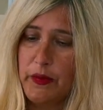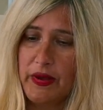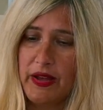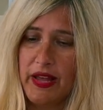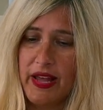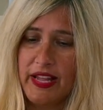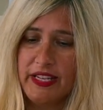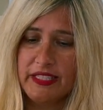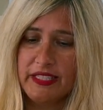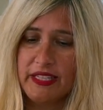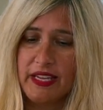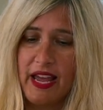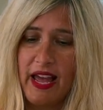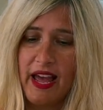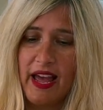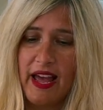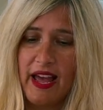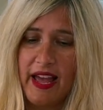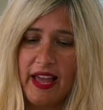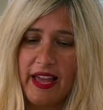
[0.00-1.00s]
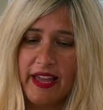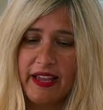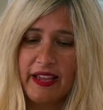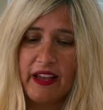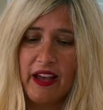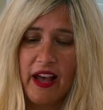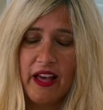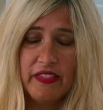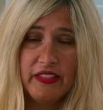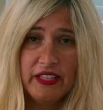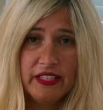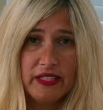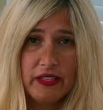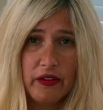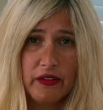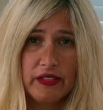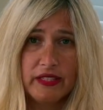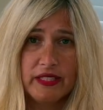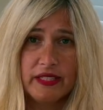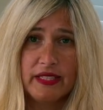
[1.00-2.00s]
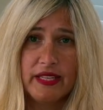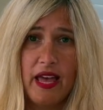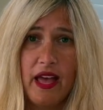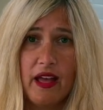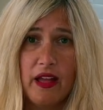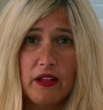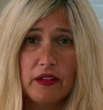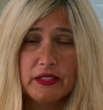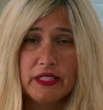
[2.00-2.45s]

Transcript: but I got these on sale